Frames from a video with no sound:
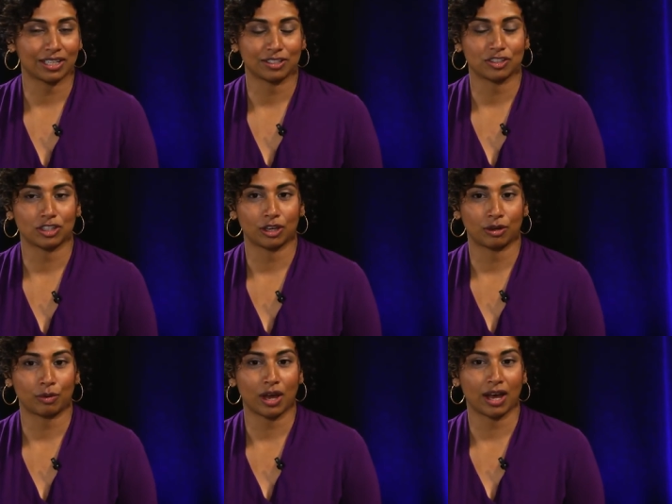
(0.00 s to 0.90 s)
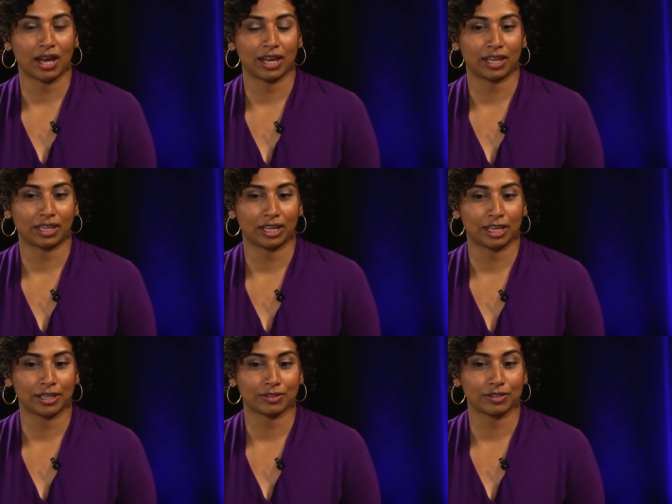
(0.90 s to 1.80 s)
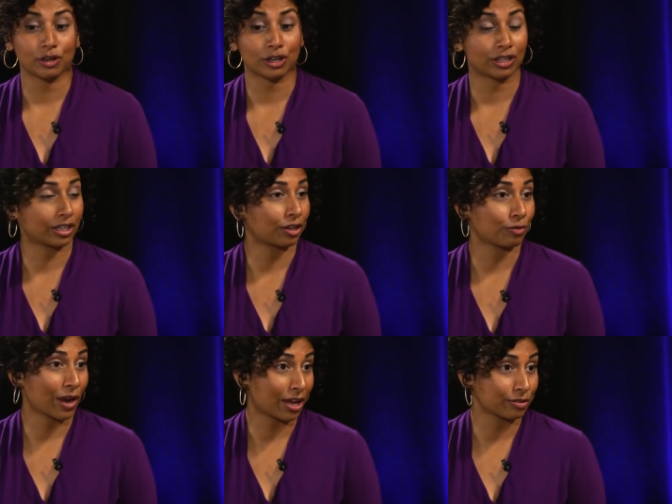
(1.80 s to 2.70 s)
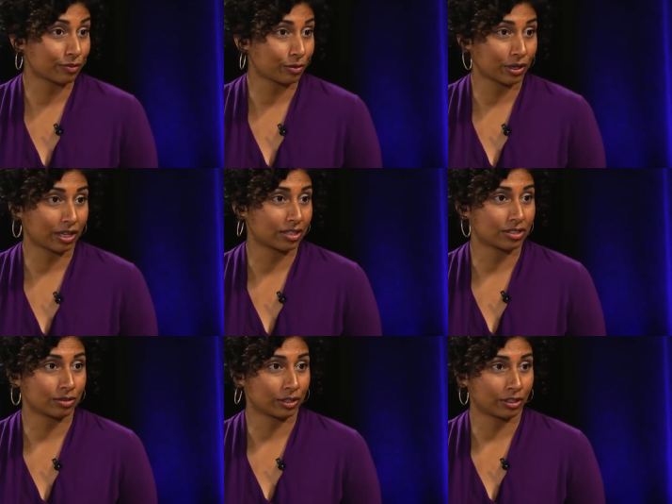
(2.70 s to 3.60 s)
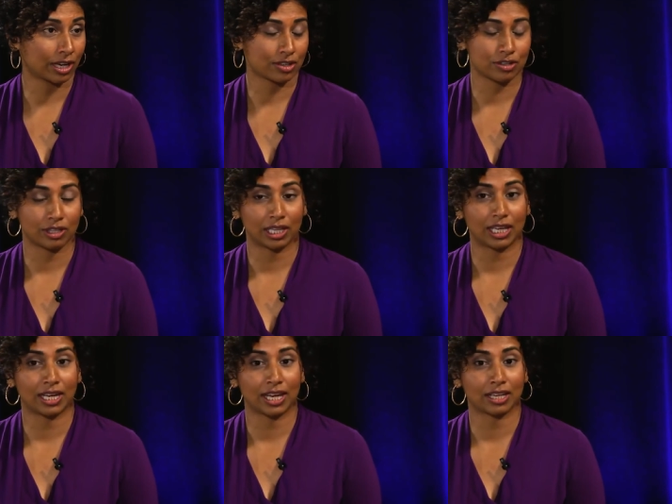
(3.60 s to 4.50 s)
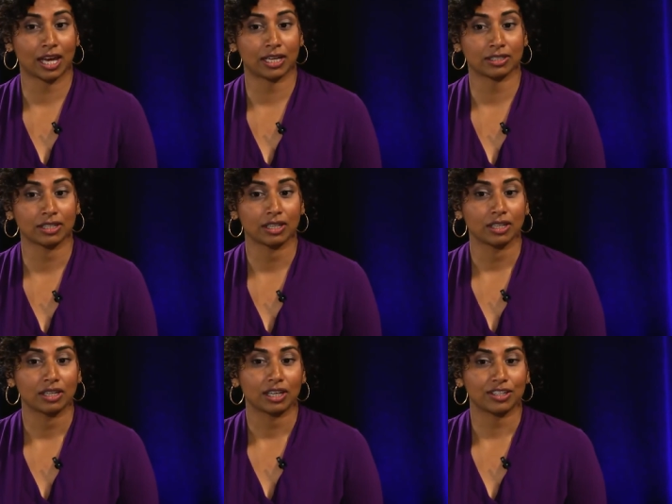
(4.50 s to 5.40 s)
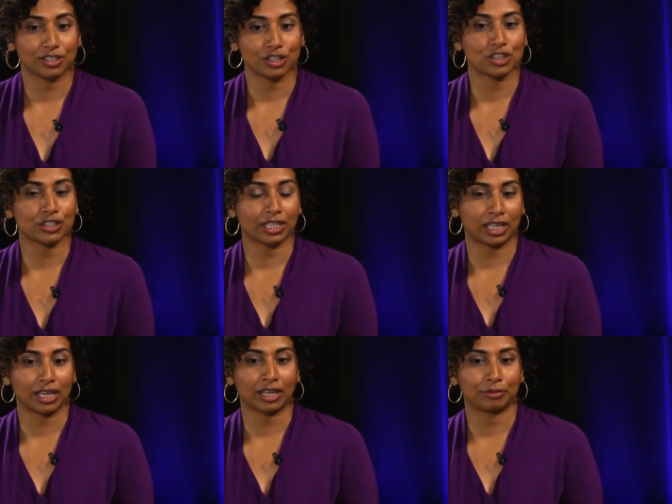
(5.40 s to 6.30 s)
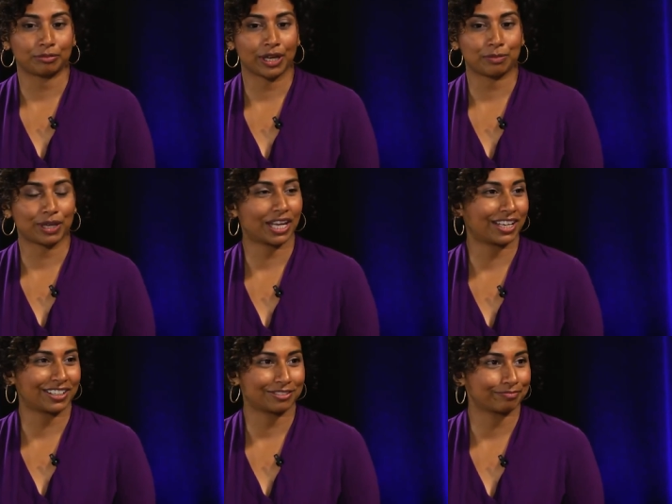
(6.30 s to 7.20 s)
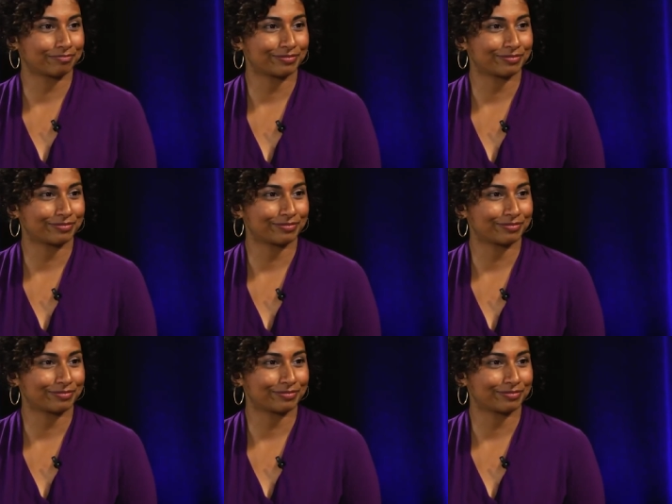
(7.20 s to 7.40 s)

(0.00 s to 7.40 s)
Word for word: And so I started looking around for what I could do internationally, and I got essentially an unpaid